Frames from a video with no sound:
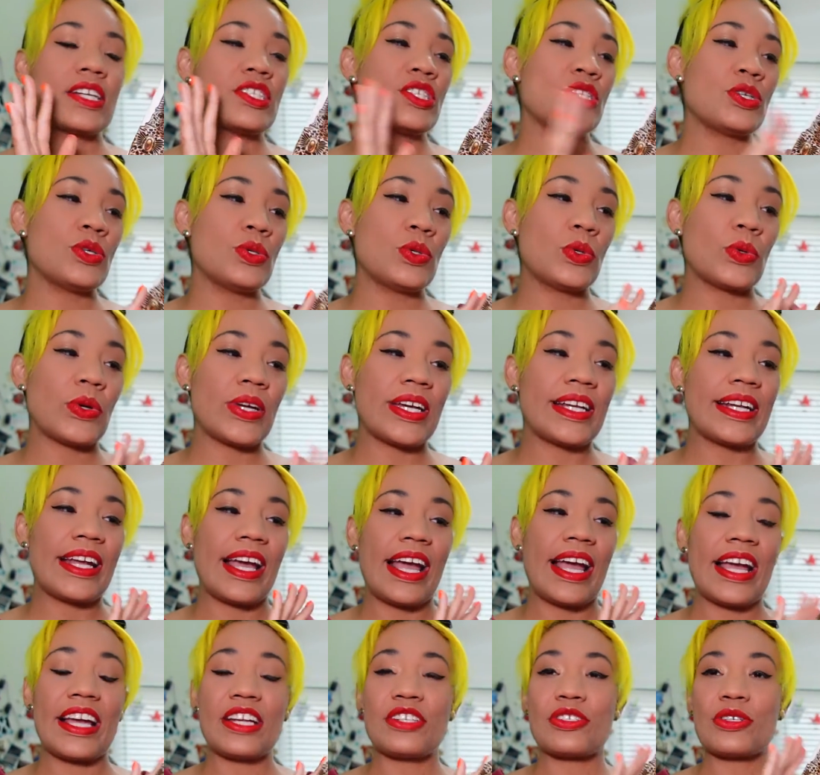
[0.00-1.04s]
Two Green
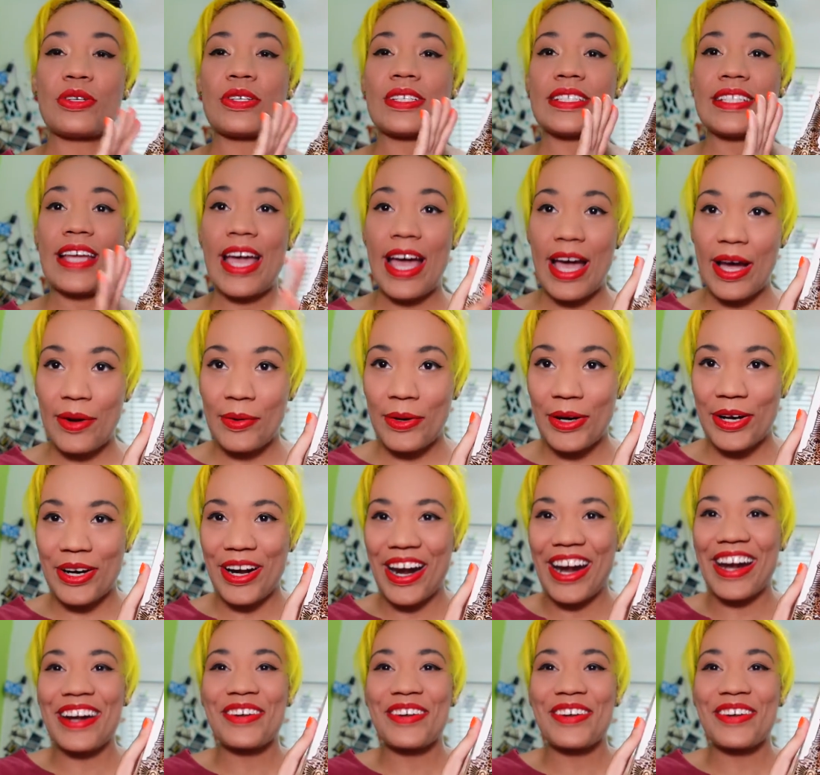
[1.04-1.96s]
Angel Tower.